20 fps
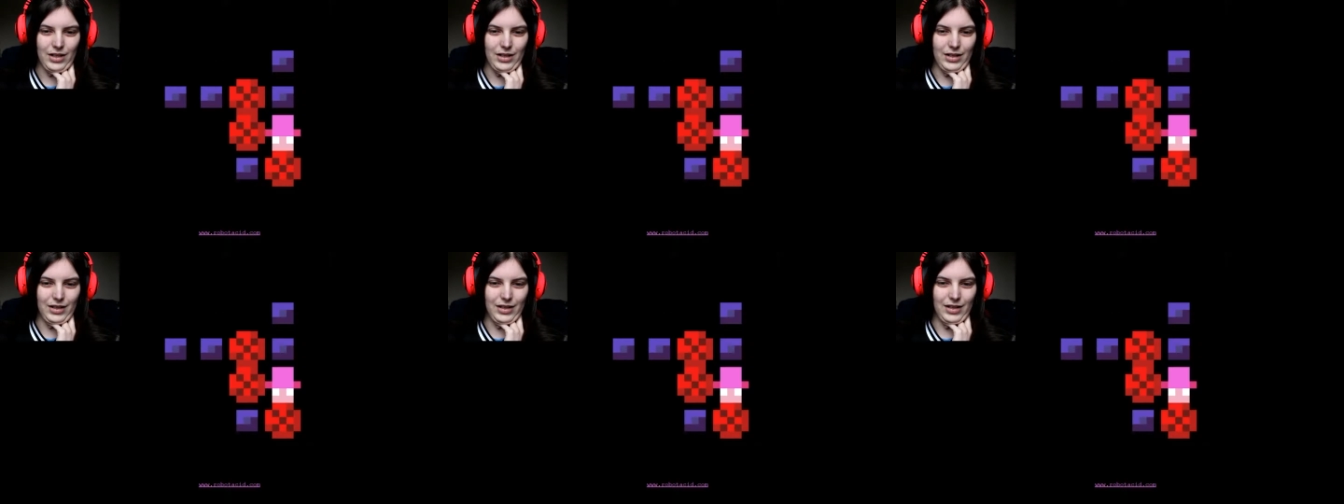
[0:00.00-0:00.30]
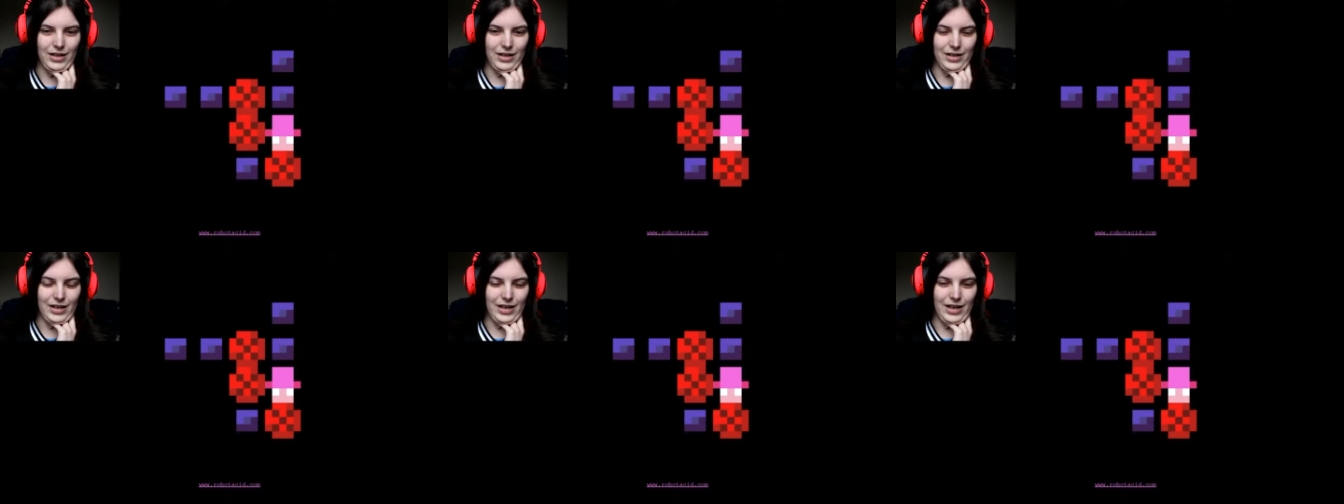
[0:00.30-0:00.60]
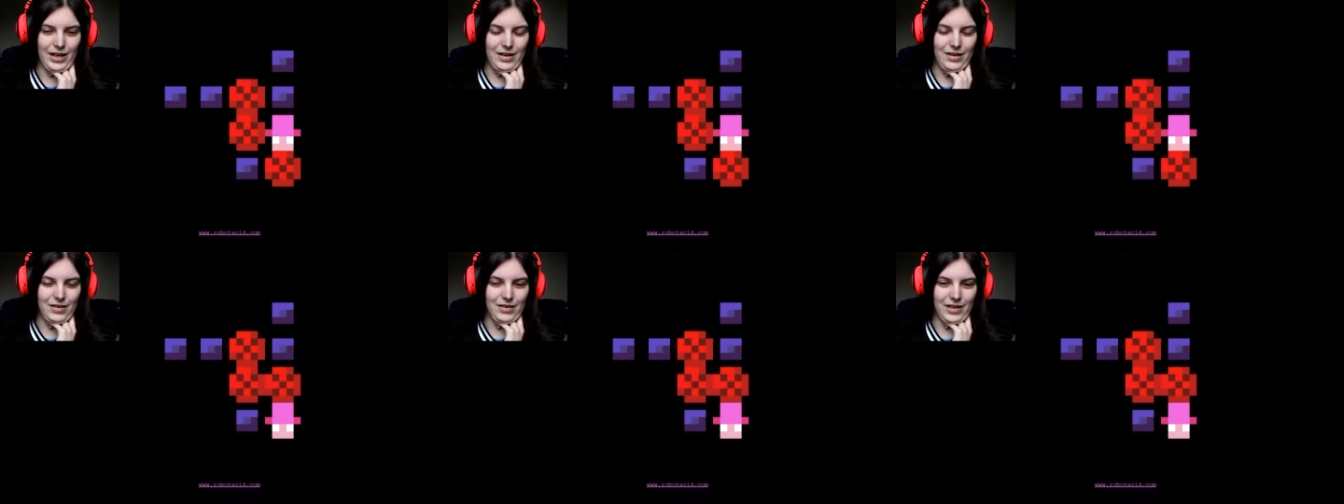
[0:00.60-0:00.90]

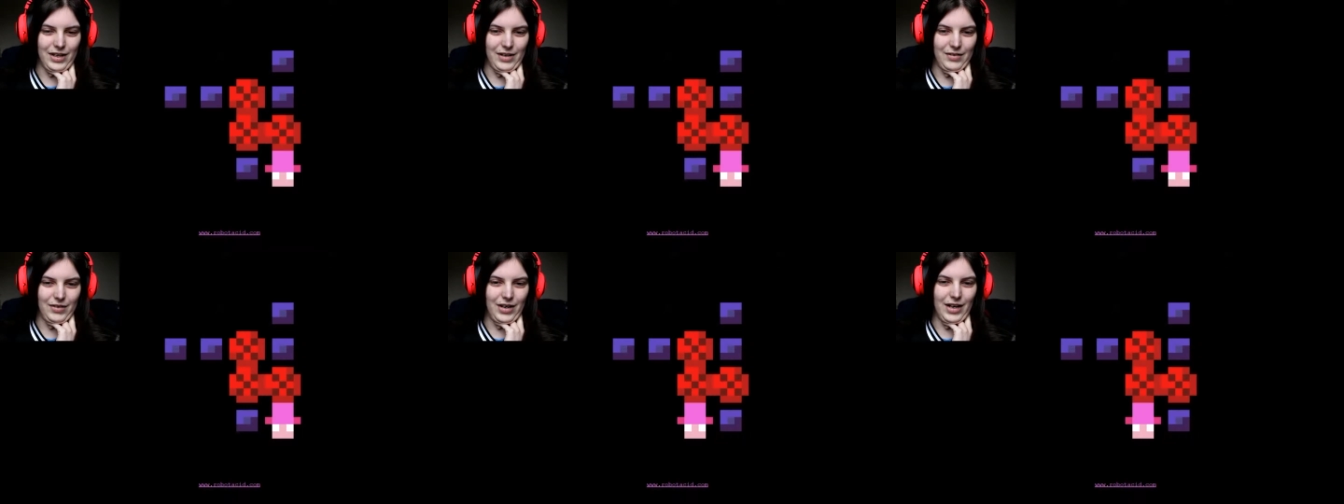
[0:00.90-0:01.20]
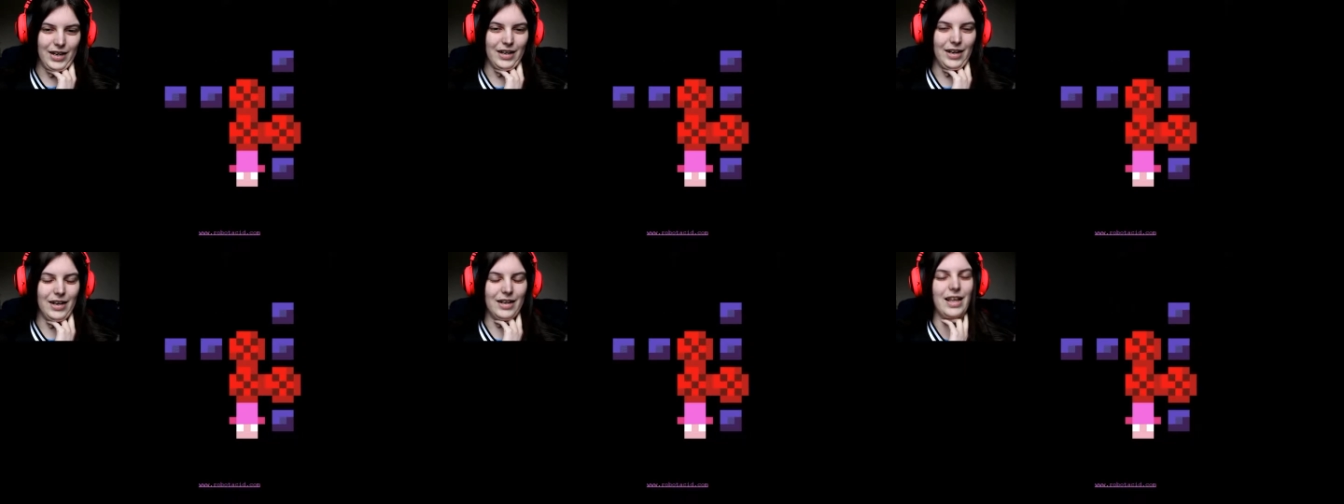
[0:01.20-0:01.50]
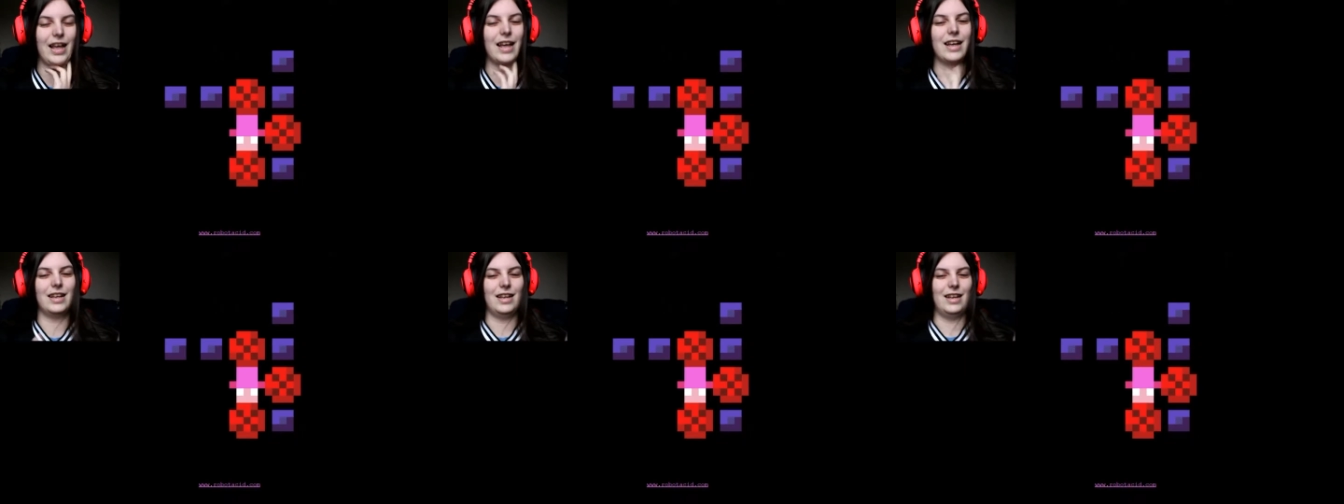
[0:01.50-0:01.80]
Okay, okay, right,
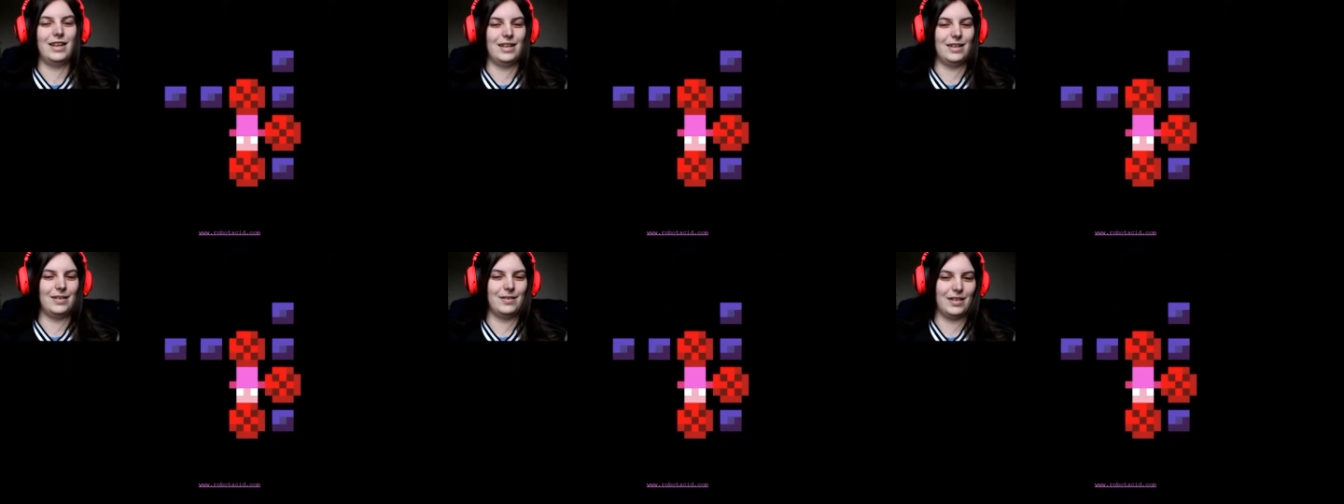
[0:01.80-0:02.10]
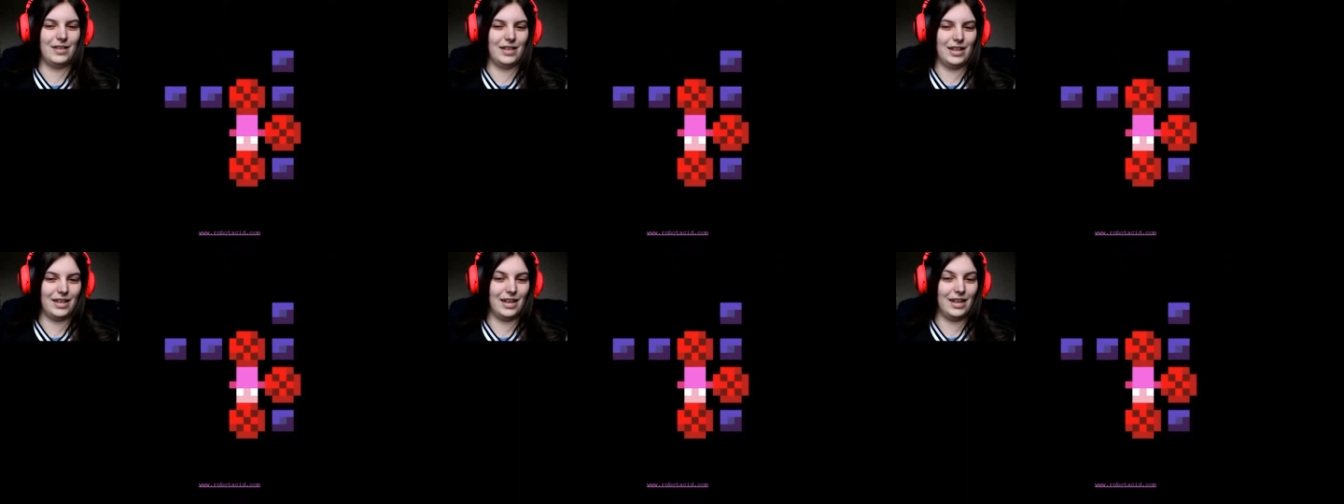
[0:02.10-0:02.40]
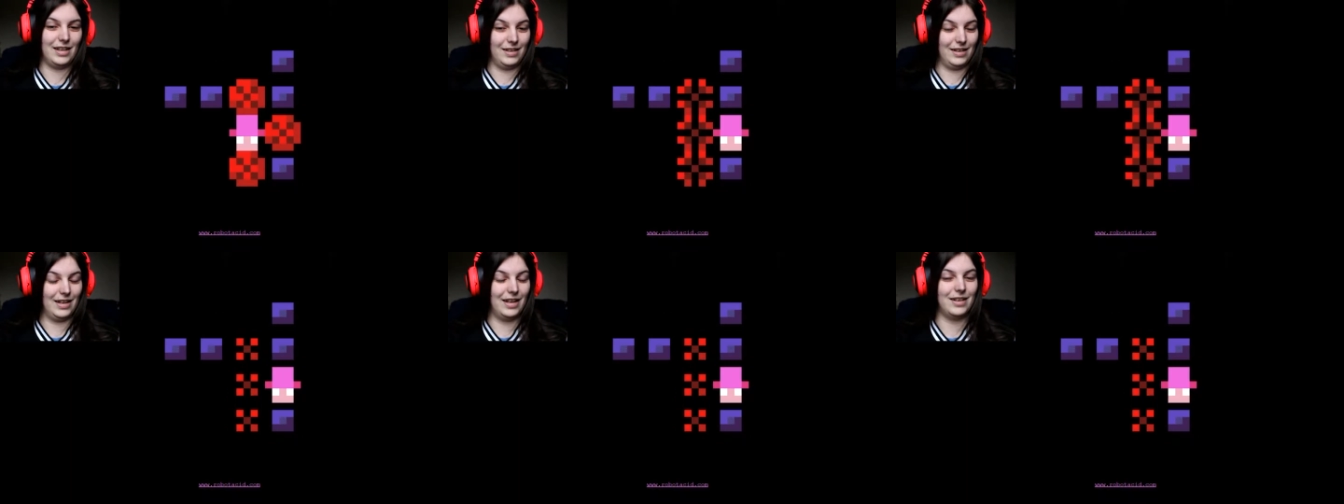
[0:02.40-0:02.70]
okay,
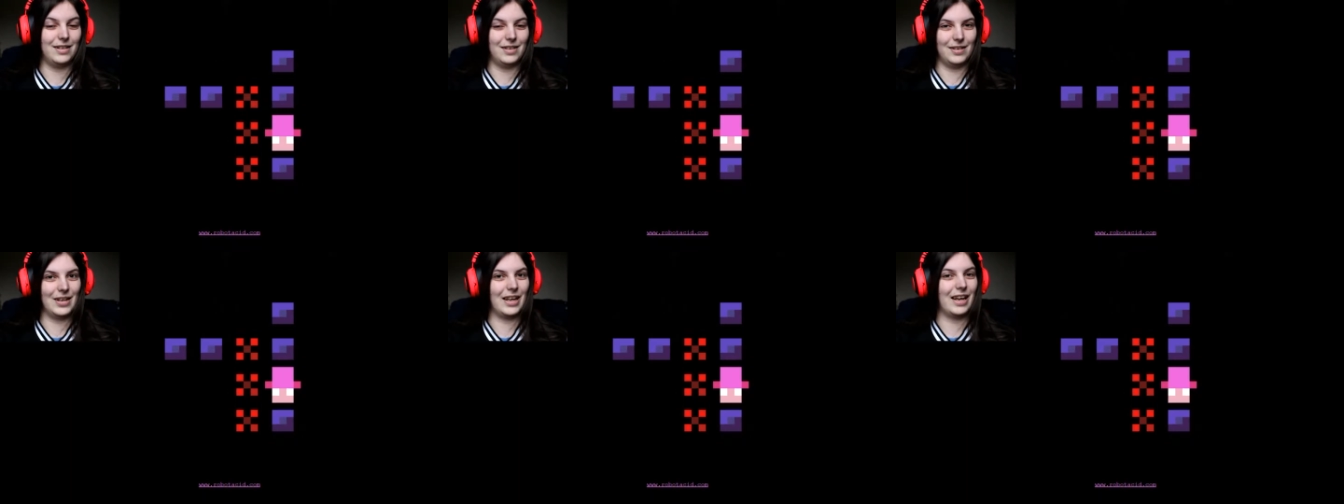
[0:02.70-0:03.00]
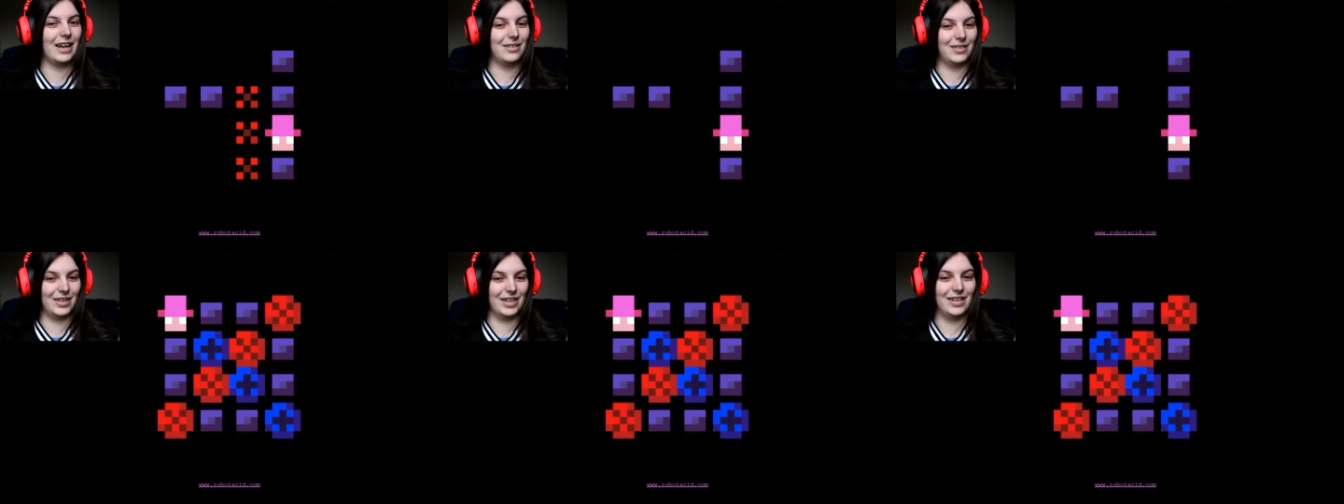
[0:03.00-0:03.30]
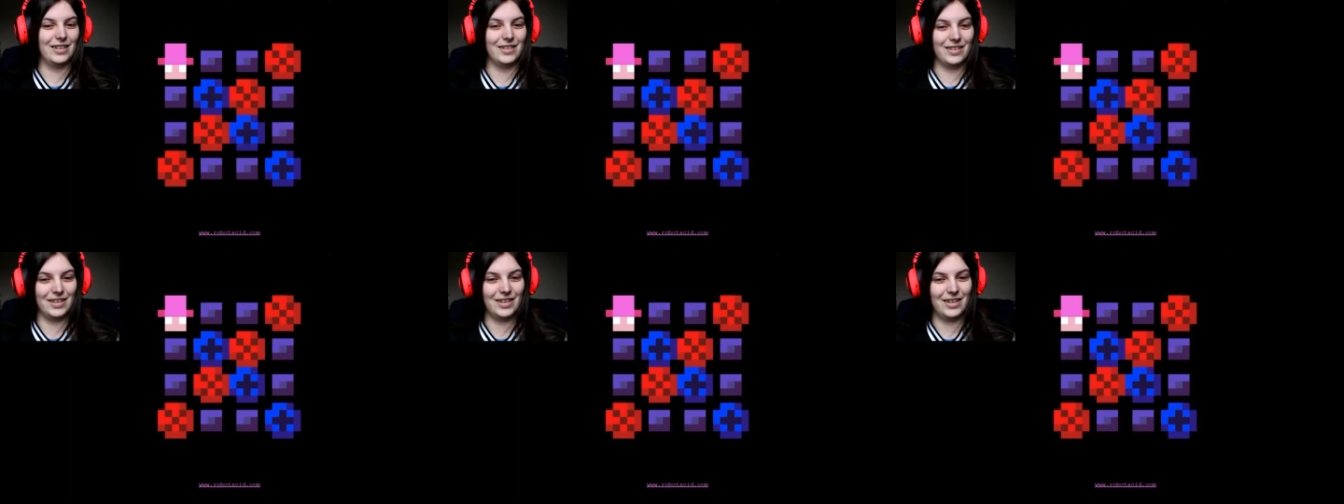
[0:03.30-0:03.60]
there we
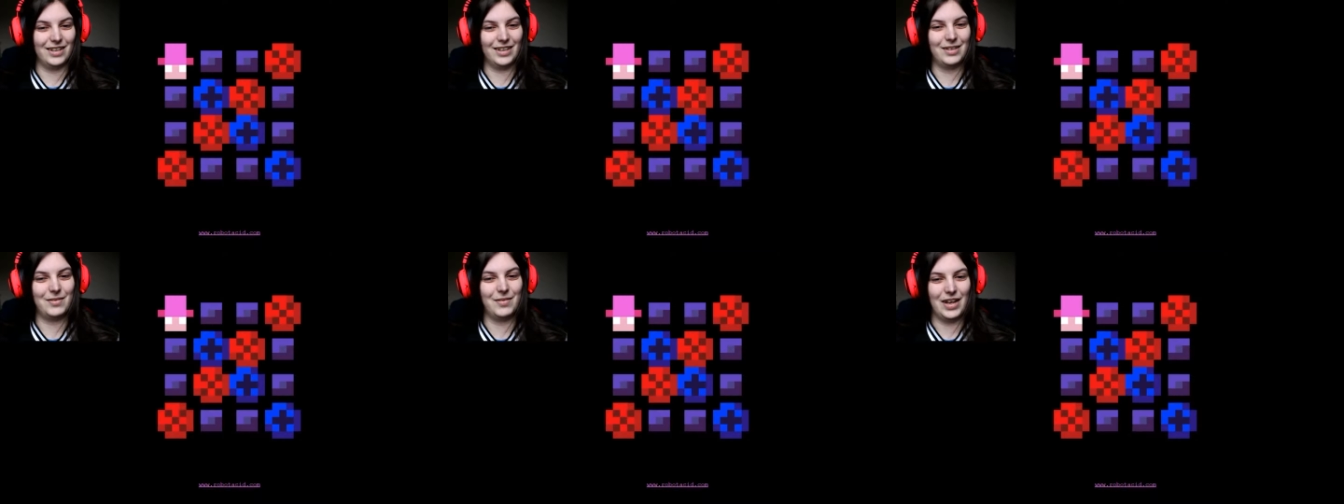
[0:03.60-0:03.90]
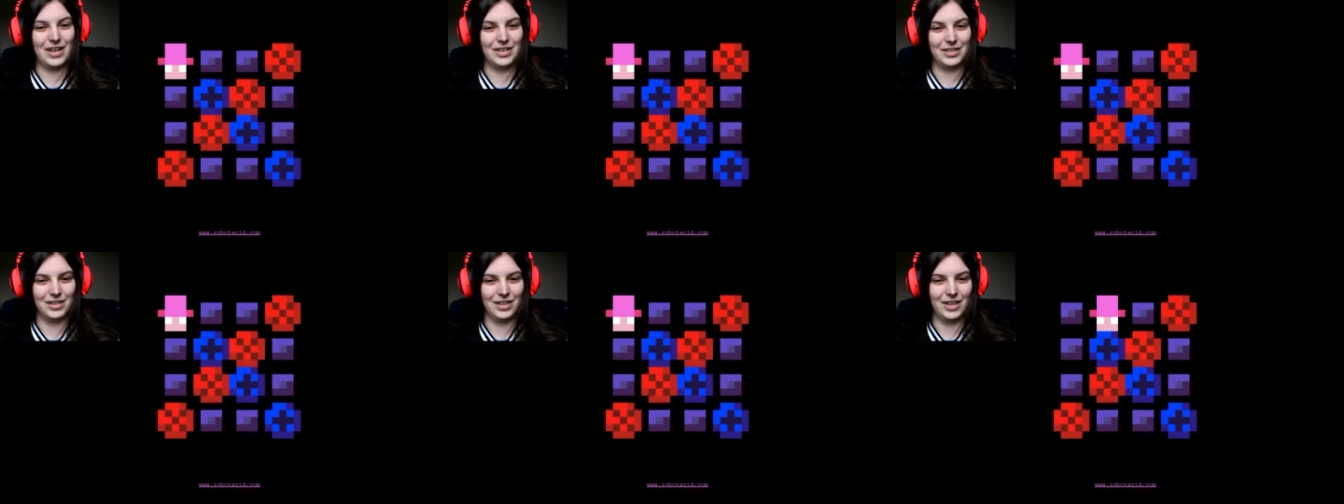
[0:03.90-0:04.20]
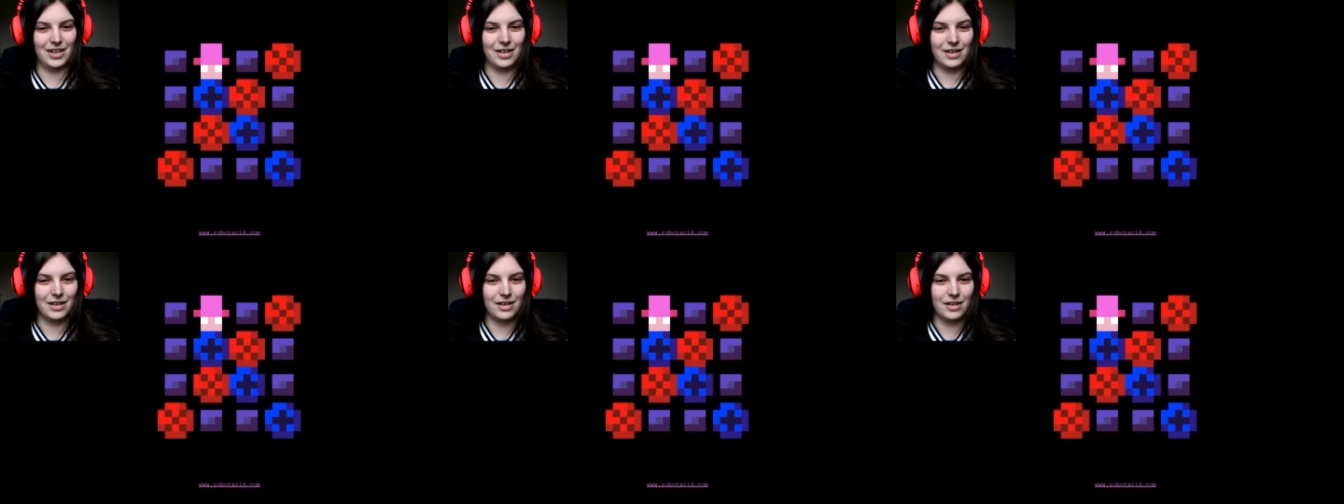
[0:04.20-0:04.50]
go, got it
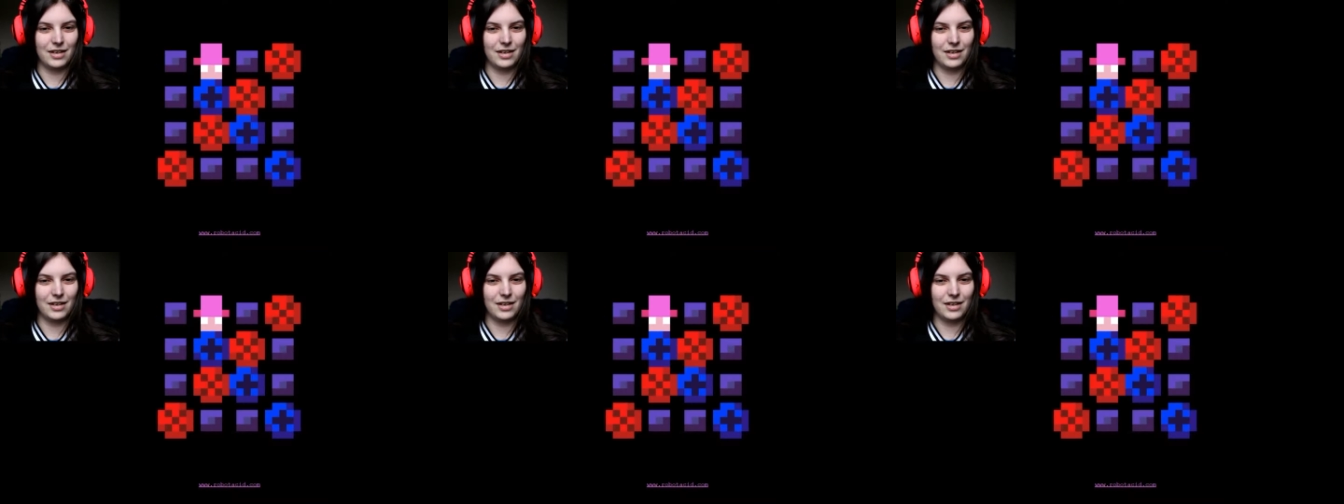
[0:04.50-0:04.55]
eventually.